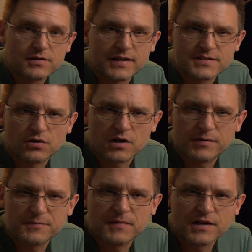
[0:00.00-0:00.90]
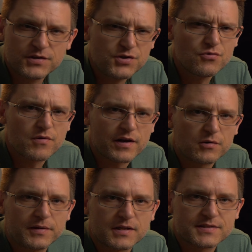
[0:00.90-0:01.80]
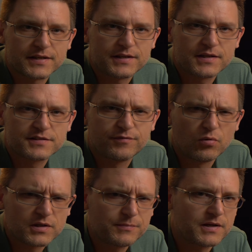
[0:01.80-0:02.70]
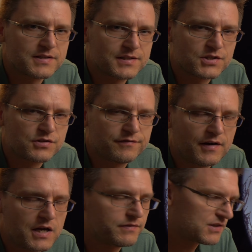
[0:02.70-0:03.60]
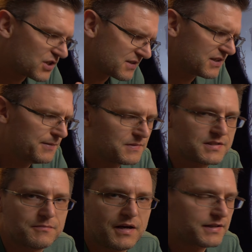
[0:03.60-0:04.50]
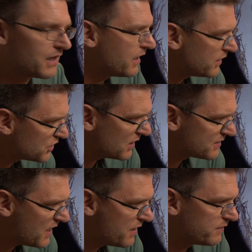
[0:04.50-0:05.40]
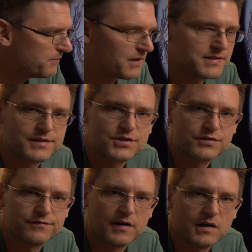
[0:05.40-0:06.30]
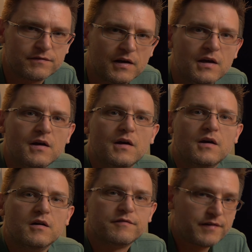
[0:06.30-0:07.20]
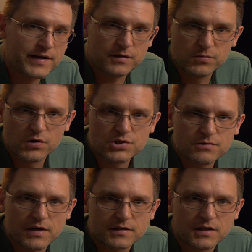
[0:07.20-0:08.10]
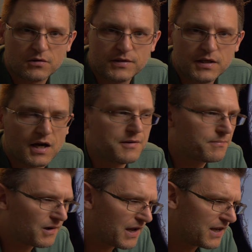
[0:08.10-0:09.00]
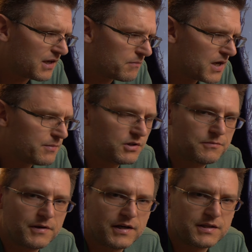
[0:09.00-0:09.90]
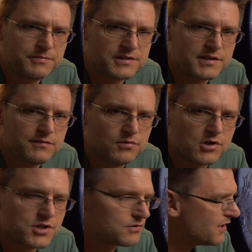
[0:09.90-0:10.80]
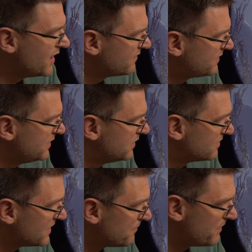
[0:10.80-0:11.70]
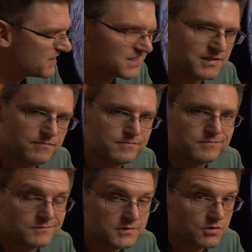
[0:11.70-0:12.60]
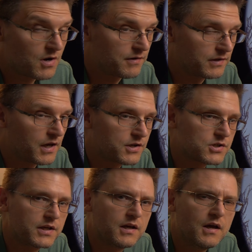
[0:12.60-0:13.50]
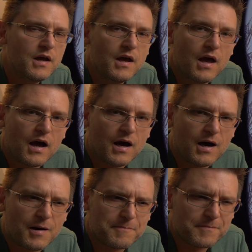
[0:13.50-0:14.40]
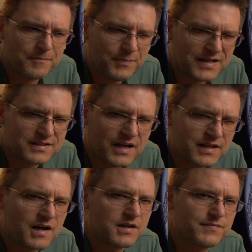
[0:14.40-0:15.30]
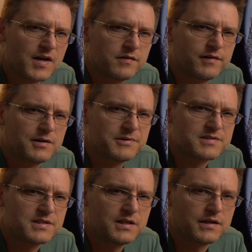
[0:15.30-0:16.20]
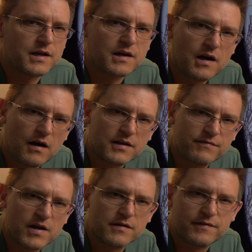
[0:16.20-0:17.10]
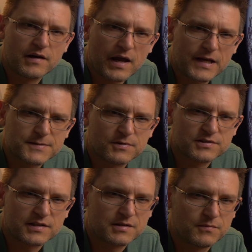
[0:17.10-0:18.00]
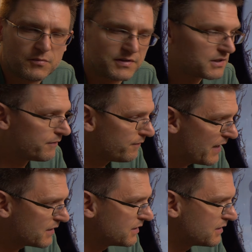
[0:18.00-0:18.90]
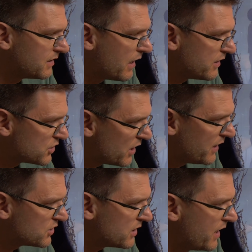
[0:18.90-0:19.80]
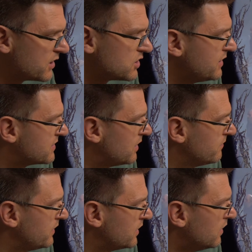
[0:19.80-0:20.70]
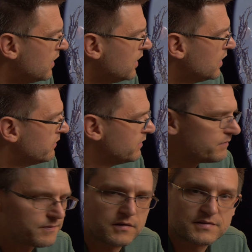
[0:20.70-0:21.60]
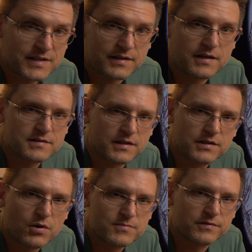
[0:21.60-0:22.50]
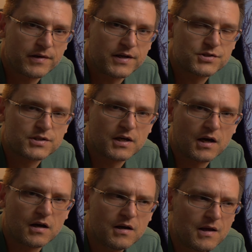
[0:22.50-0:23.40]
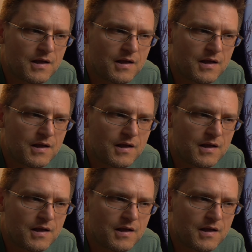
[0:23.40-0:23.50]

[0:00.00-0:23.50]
so let's talk about my new recommended settings for the PlayStation 5, and just keep this in mind, I just have the PlayStation 5 final version right now here. I'm planning maybe to buy the PC version to have the best graphic actually. But I can't verify PC and I can't verify Xbox at the moment. The fact that they changed actually something with settings in terms of HDR,